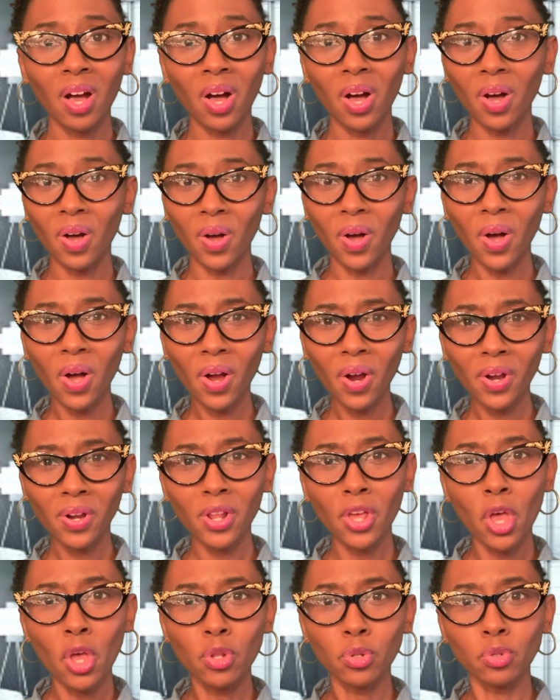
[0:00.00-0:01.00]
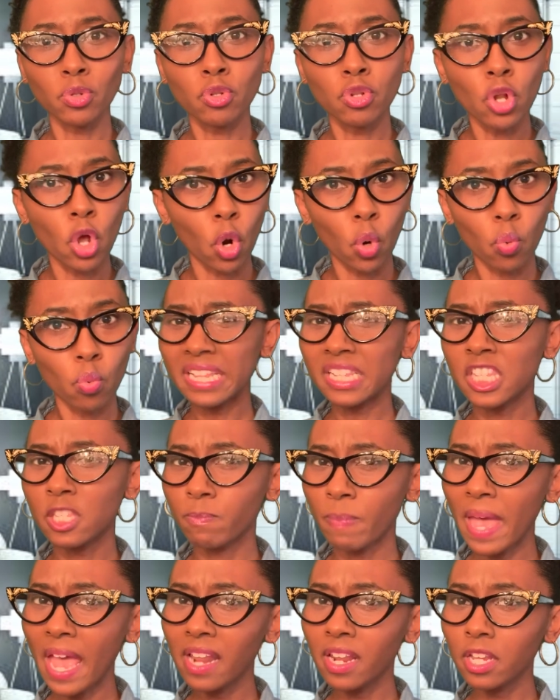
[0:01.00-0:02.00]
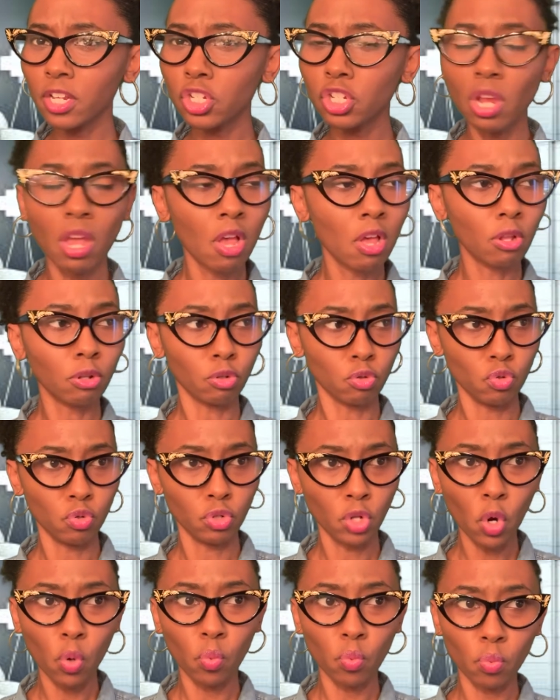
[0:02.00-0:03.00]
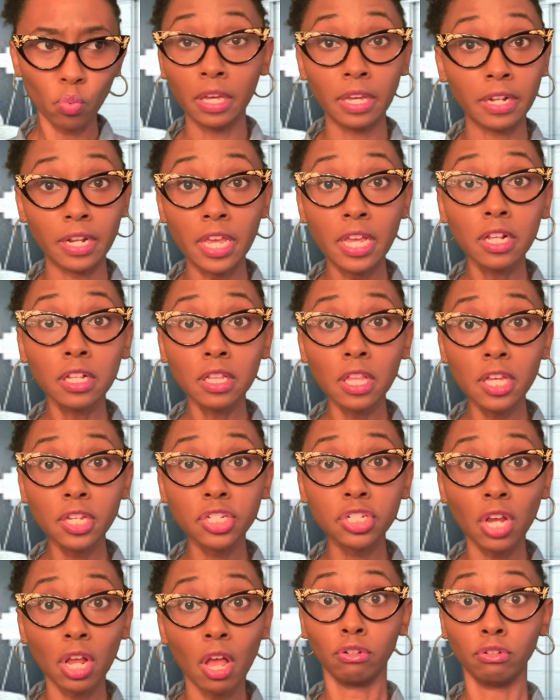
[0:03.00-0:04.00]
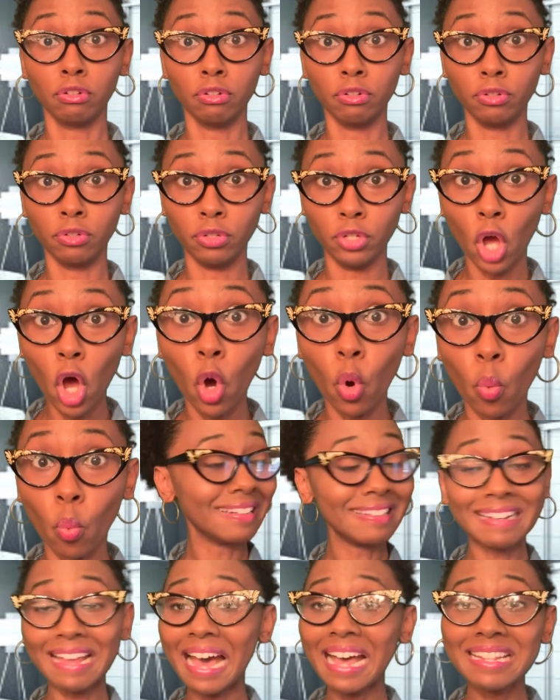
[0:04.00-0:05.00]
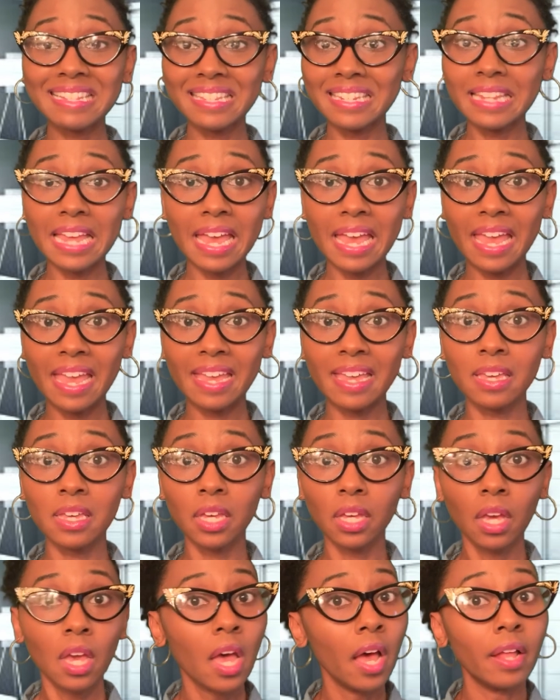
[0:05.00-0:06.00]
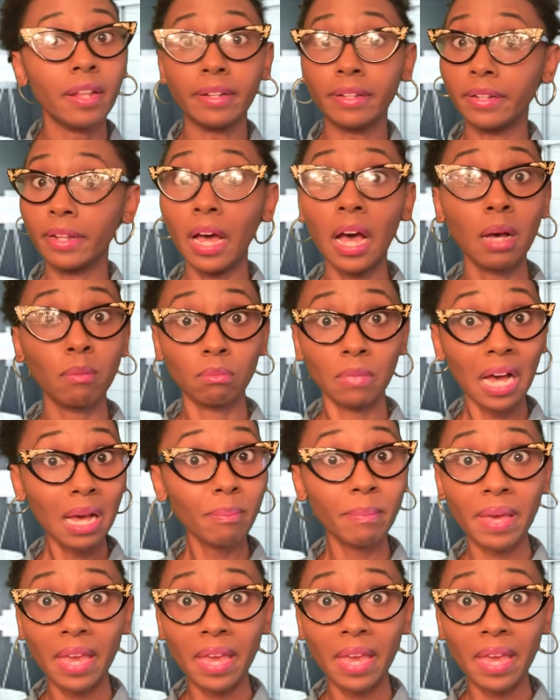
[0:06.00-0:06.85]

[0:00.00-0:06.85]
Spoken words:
hard no. In Spanish, no. In English, no. Not today. Not my